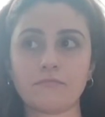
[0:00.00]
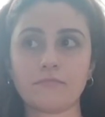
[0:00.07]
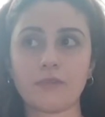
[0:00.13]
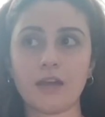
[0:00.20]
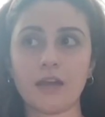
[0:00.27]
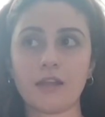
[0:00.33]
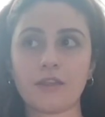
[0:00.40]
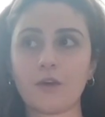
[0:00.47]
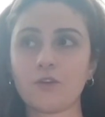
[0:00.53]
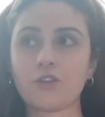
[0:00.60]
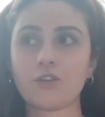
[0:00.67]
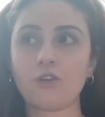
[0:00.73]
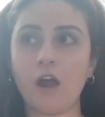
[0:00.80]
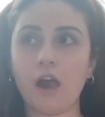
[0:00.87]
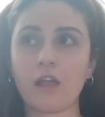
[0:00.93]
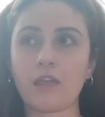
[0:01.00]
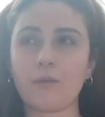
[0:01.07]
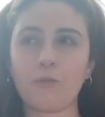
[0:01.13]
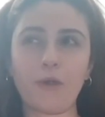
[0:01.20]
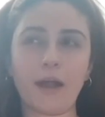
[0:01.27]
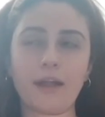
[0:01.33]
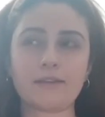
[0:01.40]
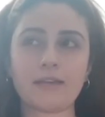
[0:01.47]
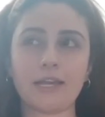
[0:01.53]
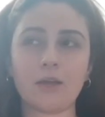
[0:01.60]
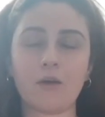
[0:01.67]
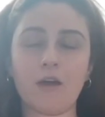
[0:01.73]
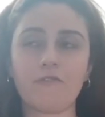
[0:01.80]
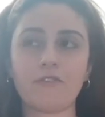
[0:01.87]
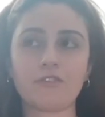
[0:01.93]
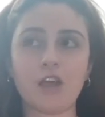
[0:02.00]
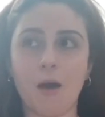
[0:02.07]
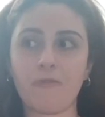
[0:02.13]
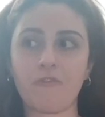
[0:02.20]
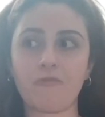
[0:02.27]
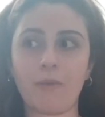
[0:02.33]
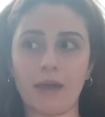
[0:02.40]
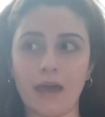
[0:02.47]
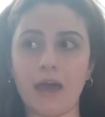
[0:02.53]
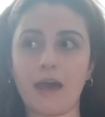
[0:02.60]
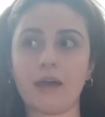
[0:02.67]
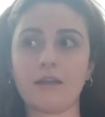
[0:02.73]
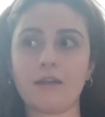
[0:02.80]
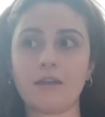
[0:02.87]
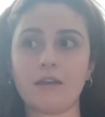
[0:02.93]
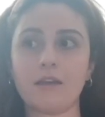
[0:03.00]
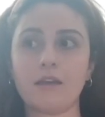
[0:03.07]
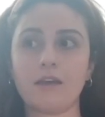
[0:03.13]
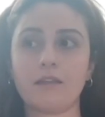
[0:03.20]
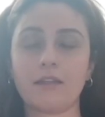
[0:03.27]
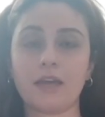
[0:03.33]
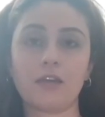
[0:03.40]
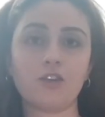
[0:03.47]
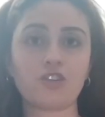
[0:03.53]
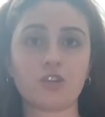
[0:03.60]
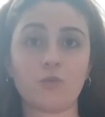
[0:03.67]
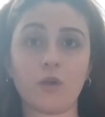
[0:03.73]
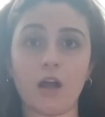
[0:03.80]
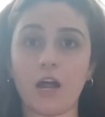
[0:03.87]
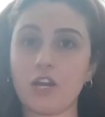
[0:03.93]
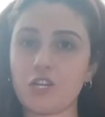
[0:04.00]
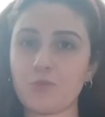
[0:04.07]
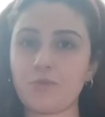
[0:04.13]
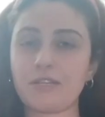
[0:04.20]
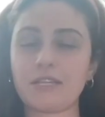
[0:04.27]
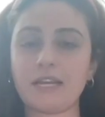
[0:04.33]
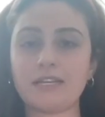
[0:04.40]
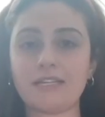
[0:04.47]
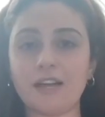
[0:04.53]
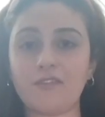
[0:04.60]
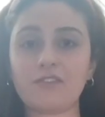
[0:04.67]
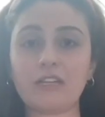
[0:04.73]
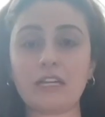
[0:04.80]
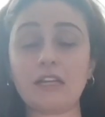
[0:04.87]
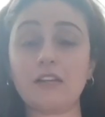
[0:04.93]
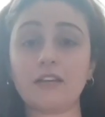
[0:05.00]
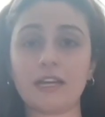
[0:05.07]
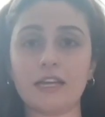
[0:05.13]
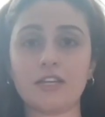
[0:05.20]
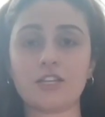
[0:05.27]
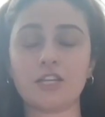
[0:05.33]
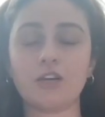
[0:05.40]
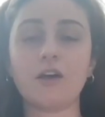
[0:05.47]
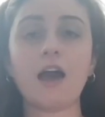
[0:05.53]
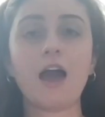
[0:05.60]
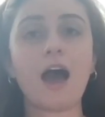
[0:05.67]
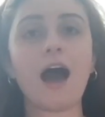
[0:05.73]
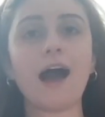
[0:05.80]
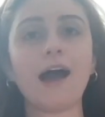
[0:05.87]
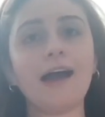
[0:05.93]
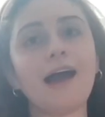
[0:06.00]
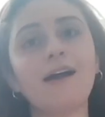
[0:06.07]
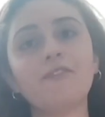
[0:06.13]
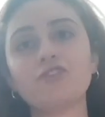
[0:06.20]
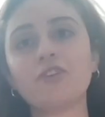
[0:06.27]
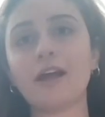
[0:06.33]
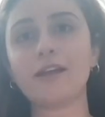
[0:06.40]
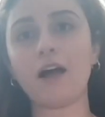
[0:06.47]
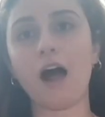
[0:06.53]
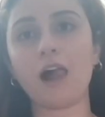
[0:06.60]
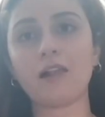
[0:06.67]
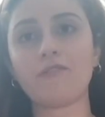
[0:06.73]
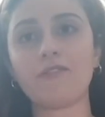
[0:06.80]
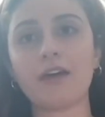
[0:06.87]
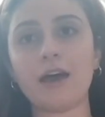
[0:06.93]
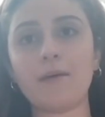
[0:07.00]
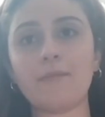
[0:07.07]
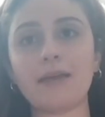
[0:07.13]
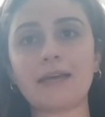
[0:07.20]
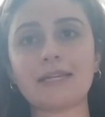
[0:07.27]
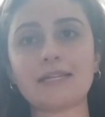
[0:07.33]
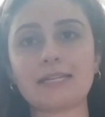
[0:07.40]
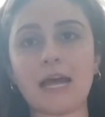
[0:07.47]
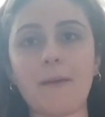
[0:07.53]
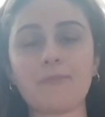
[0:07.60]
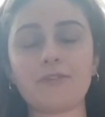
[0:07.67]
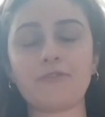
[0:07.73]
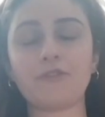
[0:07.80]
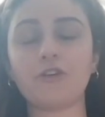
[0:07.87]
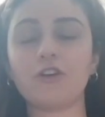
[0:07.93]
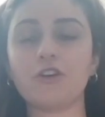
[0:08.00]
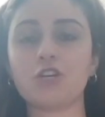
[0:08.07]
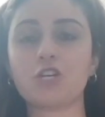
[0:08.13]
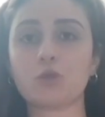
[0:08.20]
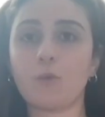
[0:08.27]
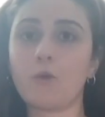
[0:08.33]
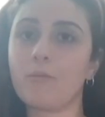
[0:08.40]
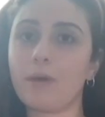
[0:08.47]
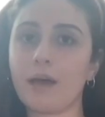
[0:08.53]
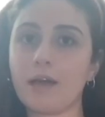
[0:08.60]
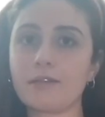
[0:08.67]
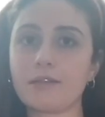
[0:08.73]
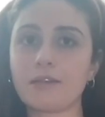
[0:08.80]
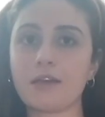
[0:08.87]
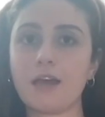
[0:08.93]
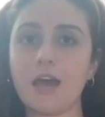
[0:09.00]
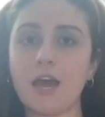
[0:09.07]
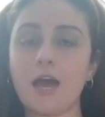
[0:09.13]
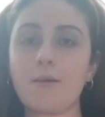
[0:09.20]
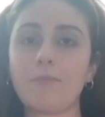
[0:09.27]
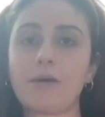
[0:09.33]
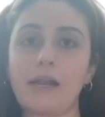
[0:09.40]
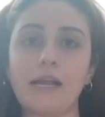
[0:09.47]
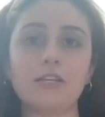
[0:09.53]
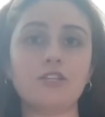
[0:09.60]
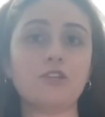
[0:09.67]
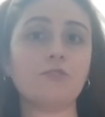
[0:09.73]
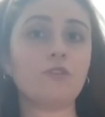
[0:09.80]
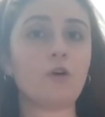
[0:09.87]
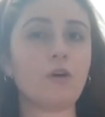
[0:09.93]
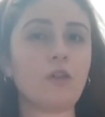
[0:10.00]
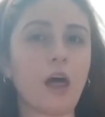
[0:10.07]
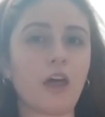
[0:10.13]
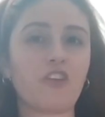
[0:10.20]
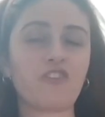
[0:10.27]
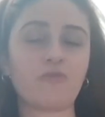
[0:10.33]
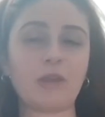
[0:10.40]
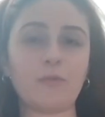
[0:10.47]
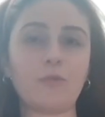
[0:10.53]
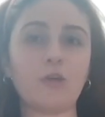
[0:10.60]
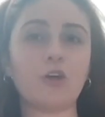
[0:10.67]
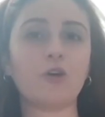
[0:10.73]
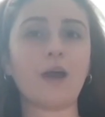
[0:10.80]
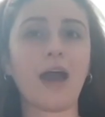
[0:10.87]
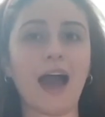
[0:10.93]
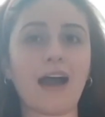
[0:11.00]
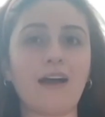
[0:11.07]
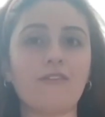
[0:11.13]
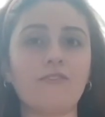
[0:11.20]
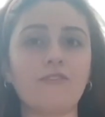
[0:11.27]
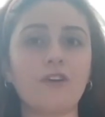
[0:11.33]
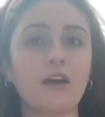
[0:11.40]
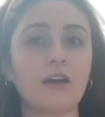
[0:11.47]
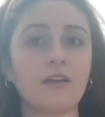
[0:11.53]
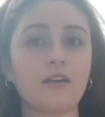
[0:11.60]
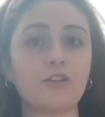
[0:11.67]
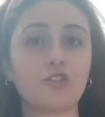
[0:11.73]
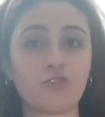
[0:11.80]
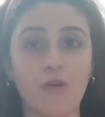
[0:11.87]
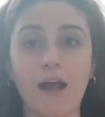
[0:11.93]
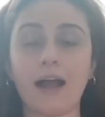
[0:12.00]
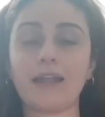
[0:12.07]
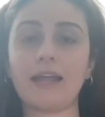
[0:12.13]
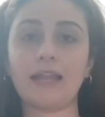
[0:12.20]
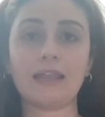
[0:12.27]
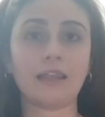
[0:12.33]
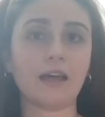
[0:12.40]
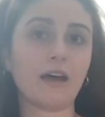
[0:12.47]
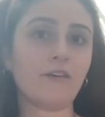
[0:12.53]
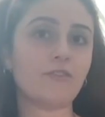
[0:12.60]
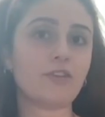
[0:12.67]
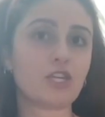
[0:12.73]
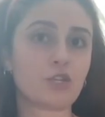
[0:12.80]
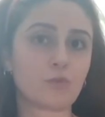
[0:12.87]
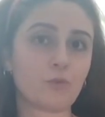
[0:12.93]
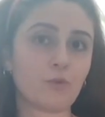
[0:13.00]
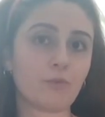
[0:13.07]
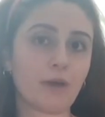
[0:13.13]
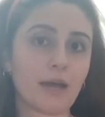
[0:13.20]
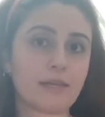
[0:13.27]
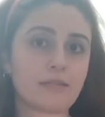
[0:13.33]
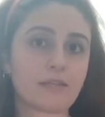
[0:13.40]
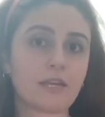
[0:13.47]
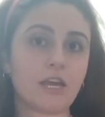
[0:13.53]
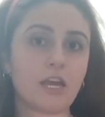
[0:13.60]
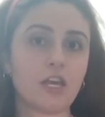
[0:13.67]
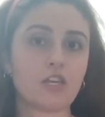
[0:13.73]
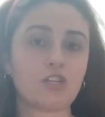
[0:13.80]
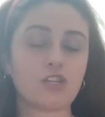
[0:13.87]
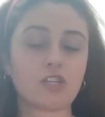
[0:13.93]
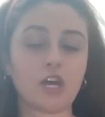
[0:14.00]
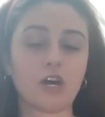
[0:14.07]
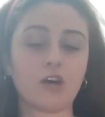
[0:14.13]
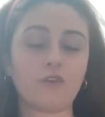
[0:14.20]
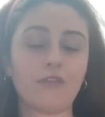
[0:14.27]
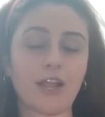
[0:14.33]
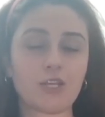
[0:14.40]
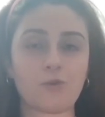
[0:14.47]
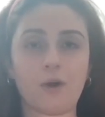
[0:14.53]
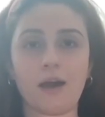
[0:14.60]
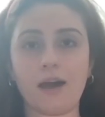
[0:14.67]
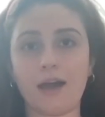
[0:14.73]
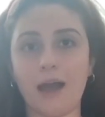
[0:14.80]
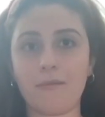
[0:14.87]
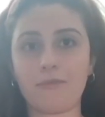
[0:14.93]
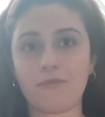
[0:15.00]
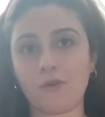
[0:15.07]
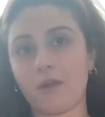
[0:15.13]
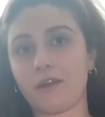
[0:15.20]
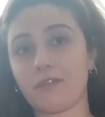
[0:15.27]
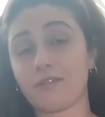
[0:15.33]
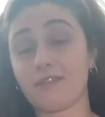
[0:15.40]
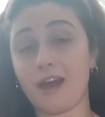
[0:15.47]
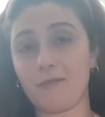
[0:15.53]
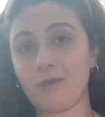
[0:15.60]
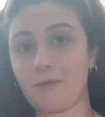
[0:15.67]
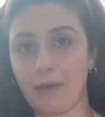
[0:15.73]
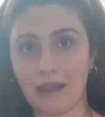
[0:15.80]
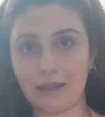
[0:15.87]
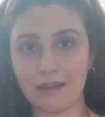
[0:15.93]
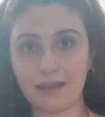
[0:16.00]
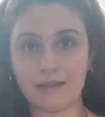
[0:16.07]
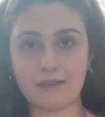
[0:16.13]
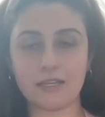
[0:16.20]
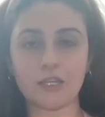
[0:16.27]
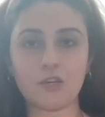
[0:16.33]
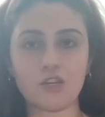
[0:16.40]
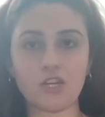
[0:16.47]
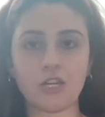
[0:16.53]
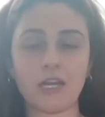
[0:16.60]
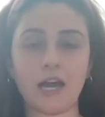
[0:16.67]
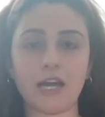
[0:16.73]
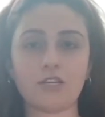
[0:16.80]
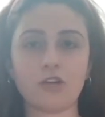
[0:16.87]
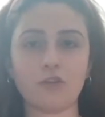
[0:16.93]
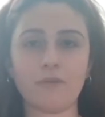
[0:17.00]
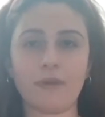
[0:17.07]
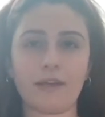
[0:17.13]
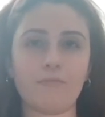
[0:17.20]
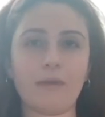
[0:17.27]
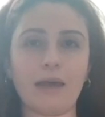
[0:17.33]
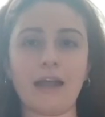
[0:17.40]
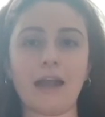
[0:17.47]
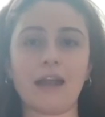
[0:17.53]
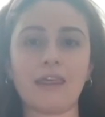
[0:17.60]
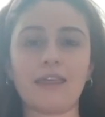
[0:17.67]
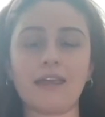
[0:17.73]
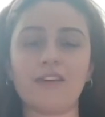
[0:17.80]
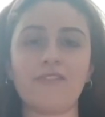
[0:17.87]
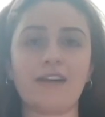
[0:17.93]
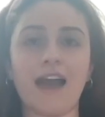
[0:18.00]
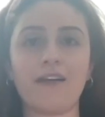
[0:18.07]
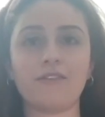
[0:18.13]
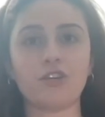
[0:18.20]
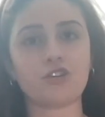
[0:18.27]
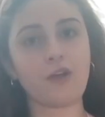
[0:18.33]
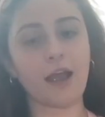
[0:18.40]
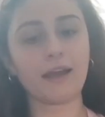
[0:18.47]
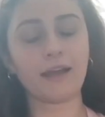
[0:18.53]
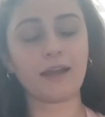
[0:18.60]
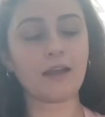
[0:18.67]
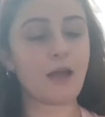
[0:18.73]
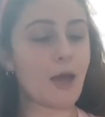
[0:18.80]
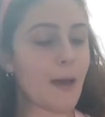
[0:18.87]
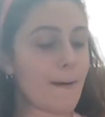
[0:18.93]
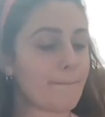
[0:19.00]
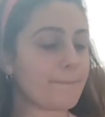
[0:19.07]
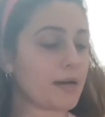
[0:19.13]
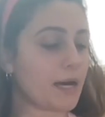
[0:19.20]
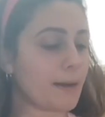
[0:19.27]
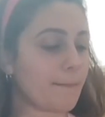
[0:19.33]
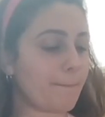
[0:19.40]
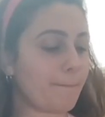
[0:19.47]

and those are all the brands I know off the top of my head that you should 100% definitely look into. I have tried all of them except for Swoon Busk, but I do know a lot of people who have tried and loved Swoon Busk, so that's why I'm throwing them in my list. Usually I don't recommend anything if I haven't tried it, but